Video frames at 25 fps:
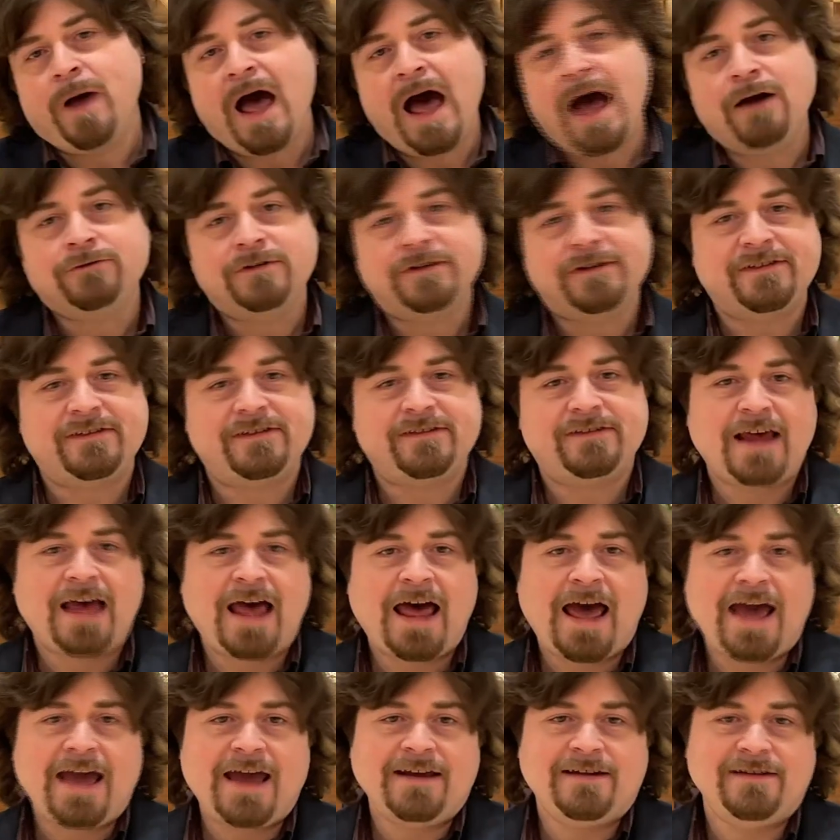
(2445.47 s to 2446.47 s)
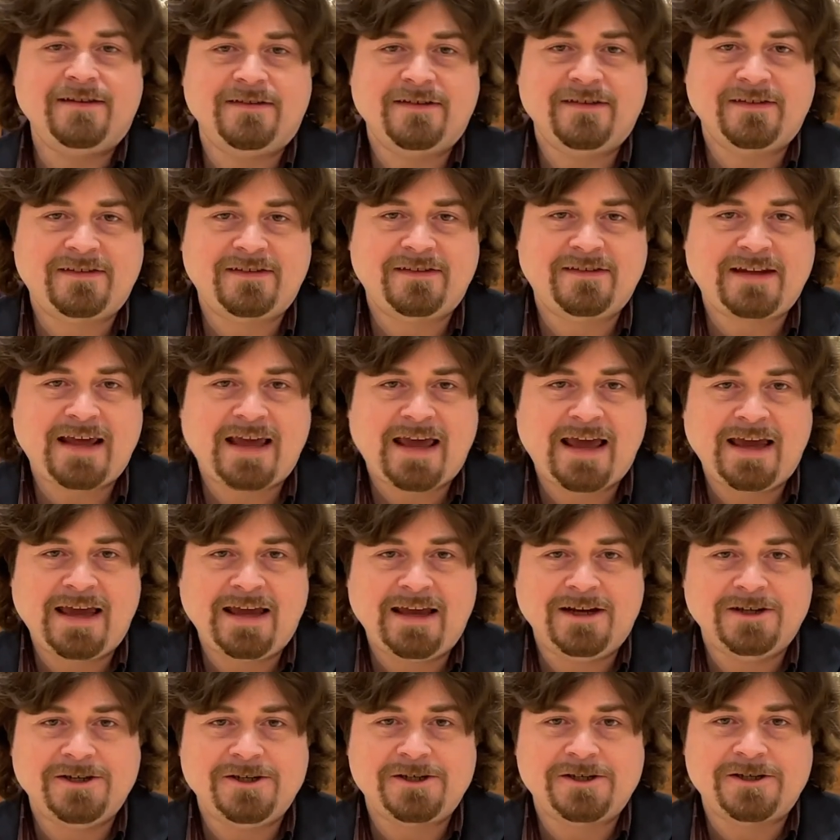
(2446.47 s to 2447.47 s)
outside the
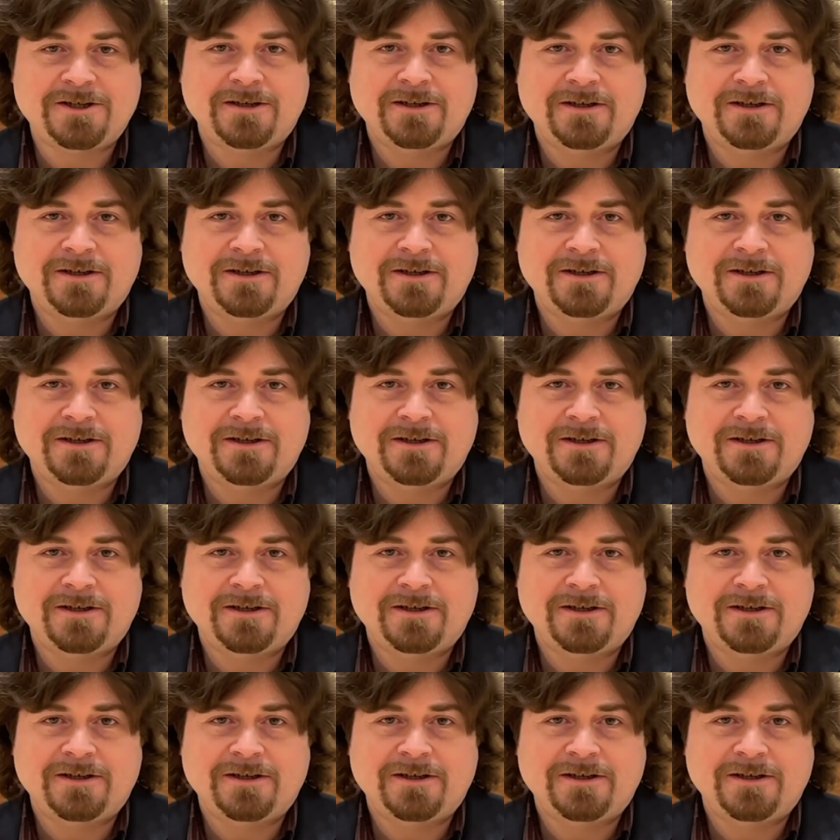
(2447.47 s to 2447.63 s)
stage,